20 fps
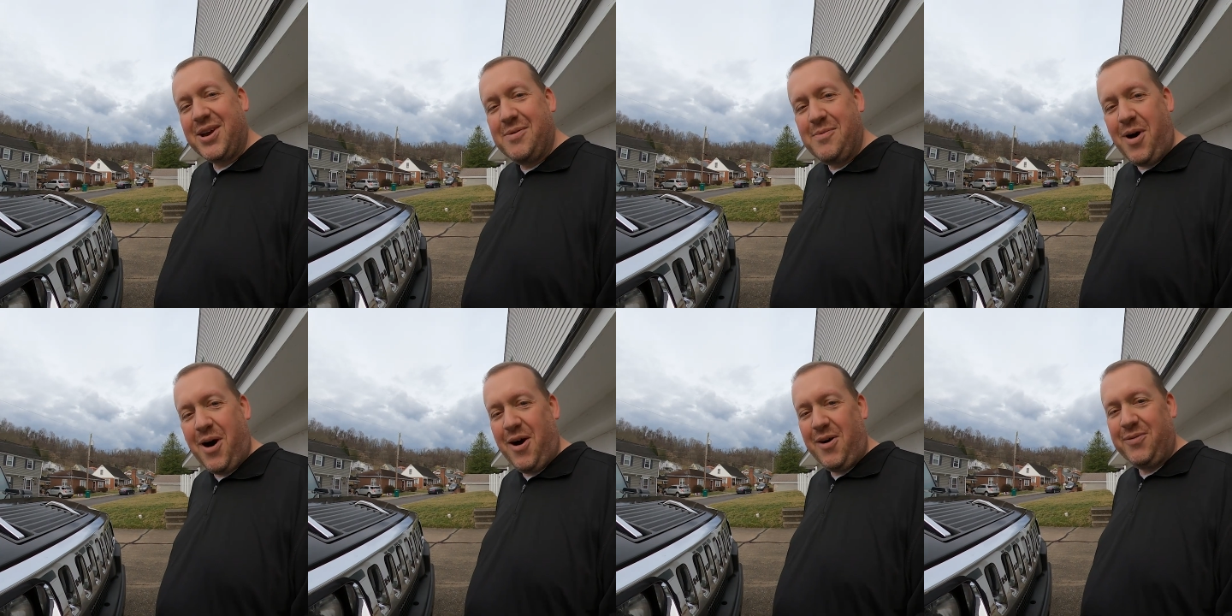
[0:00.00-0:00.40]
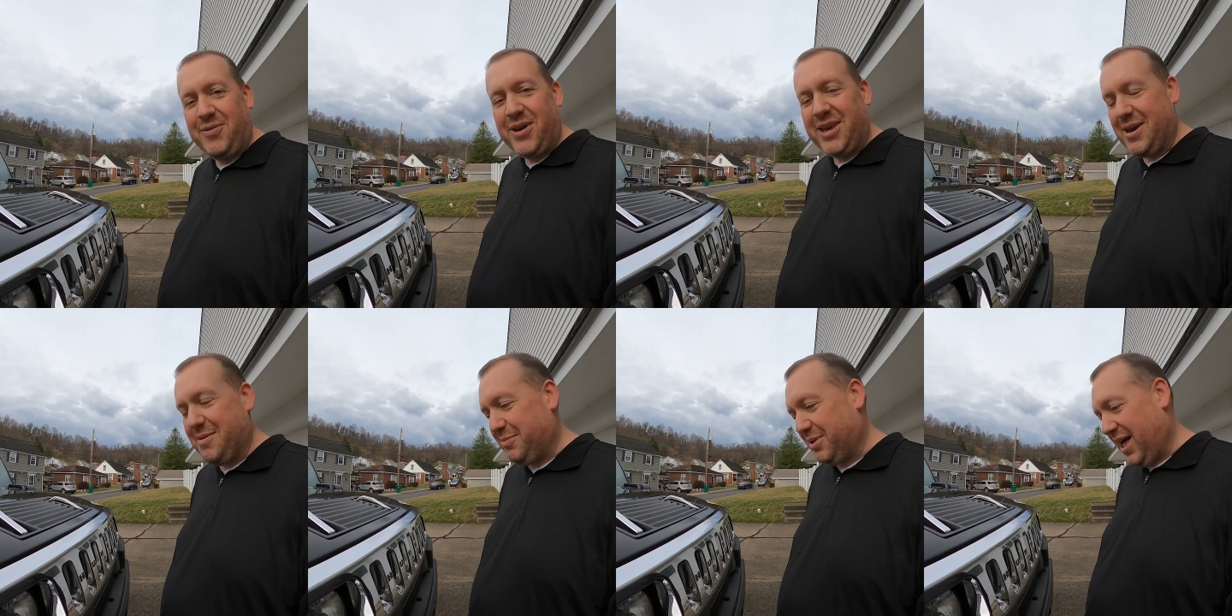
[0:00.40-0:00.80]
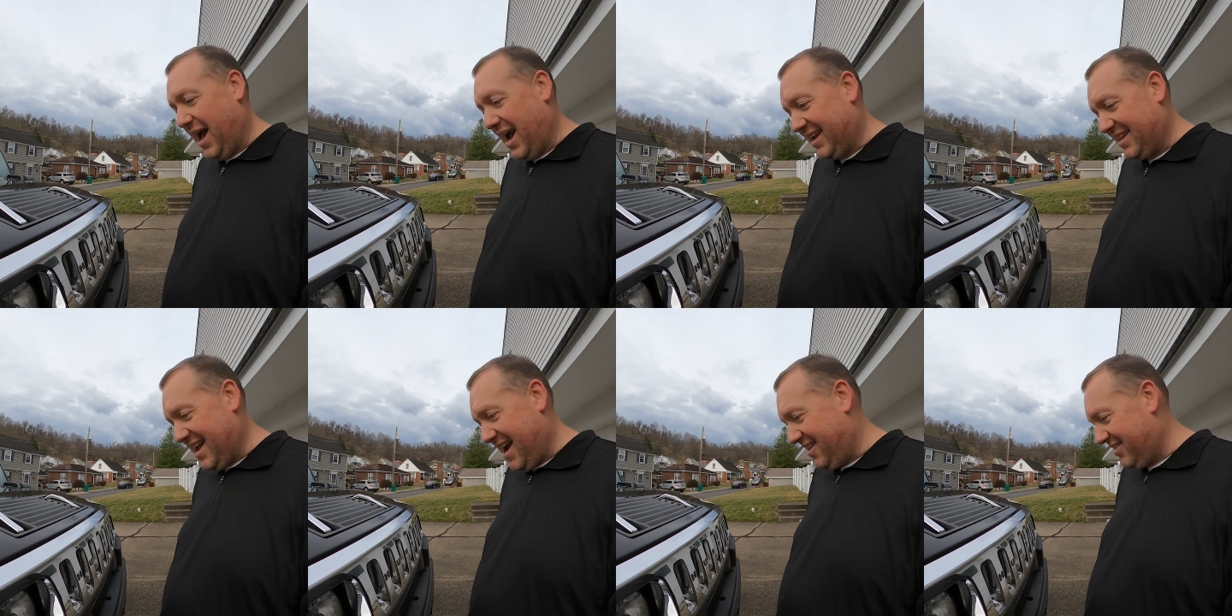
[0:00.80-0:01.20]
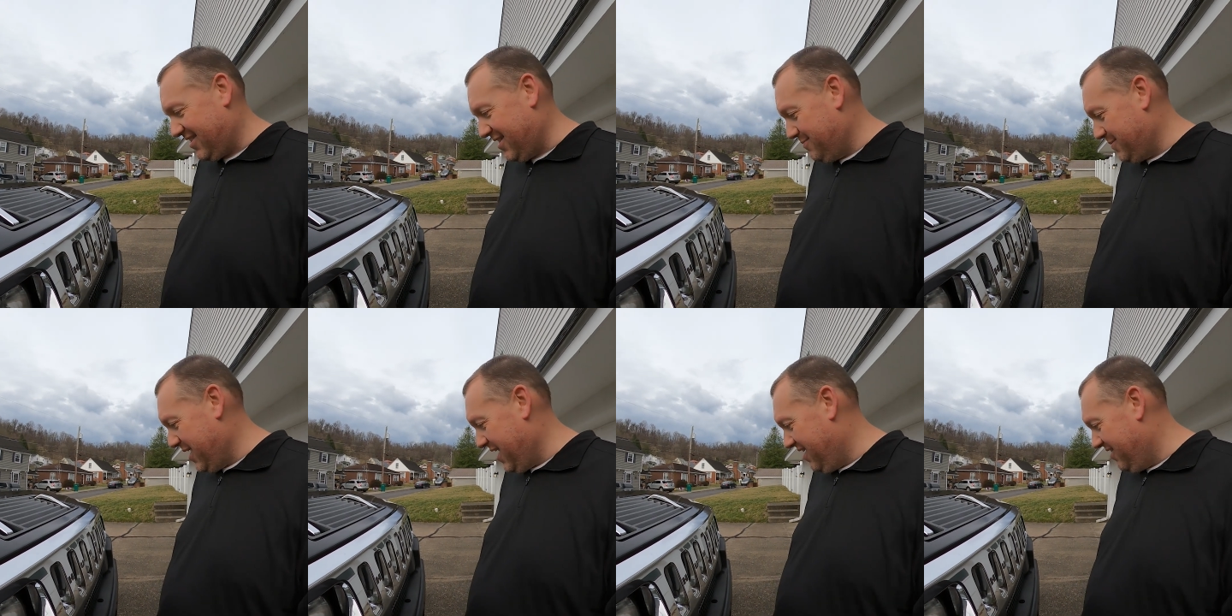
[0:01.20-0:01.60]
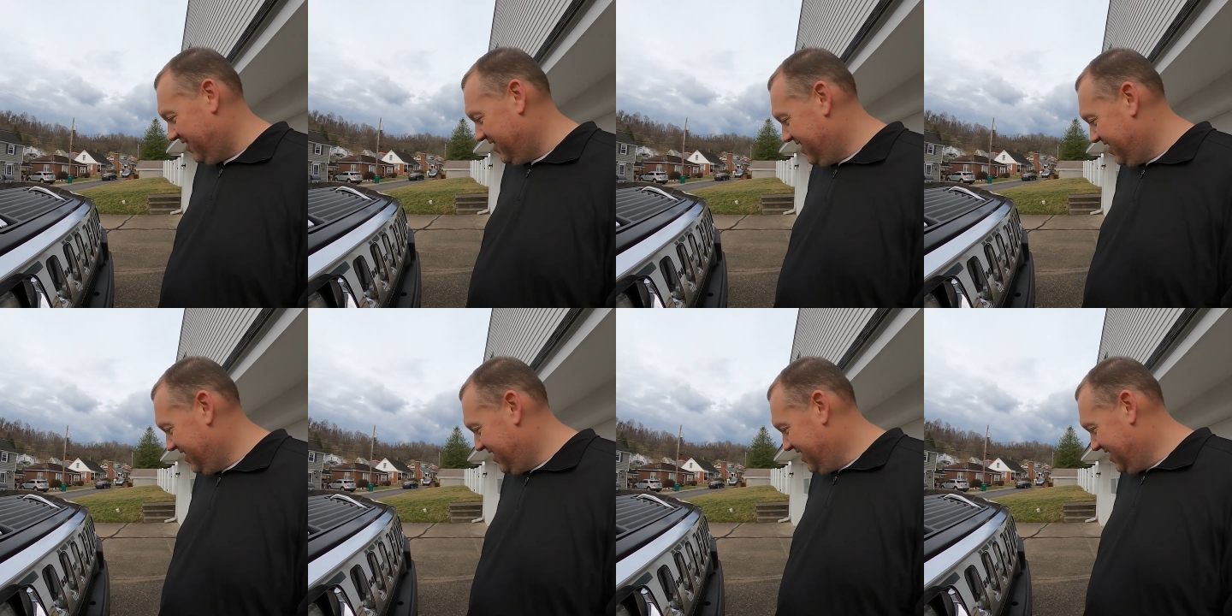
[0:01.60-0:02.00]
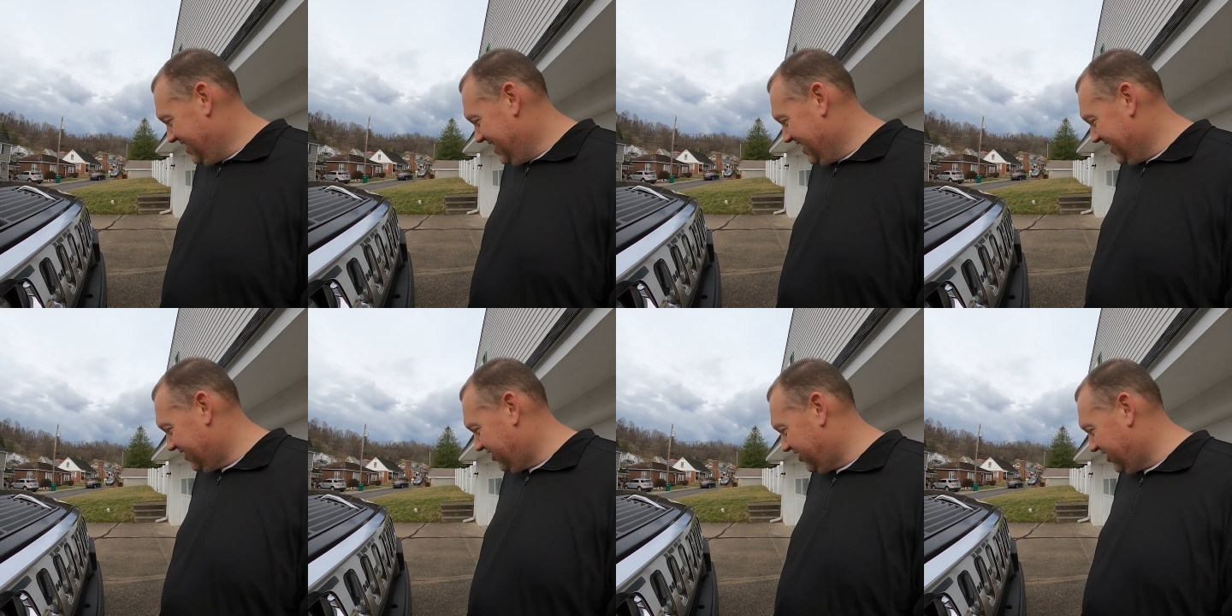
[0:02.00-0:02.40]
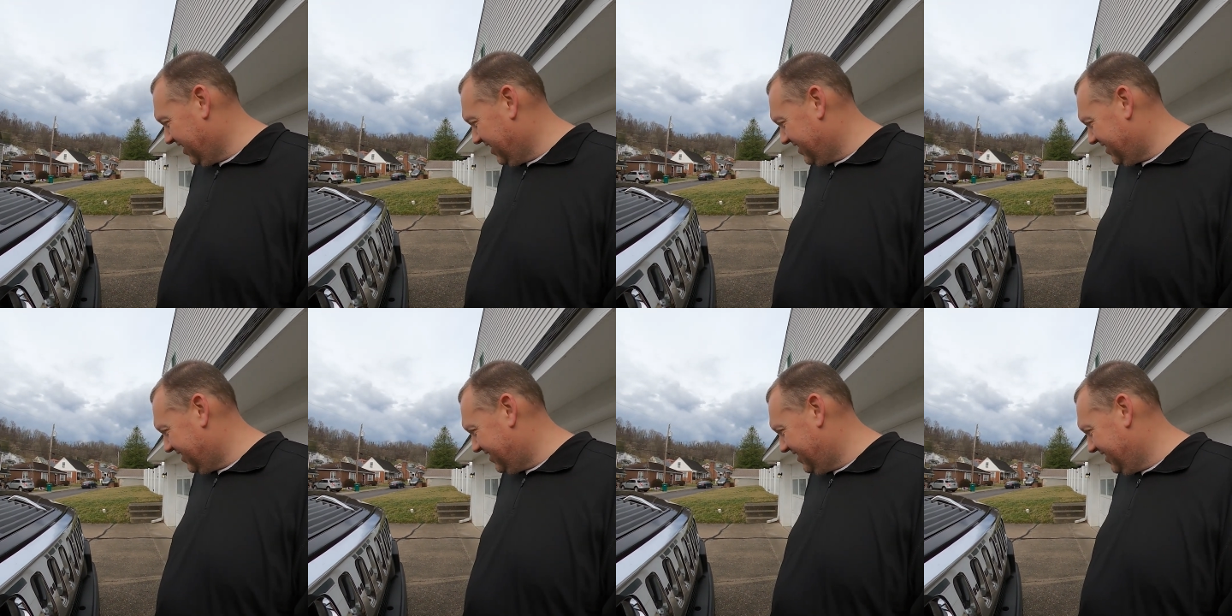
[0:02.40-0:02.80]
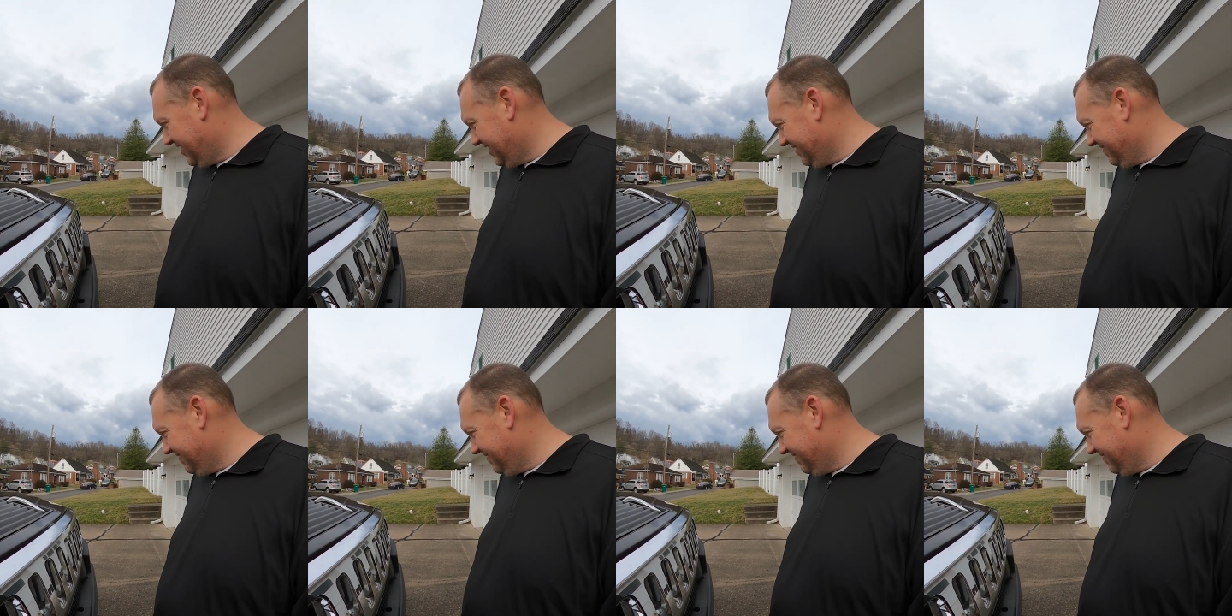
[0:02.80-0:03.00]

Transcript: to come off and get blacked out somehow. It's just,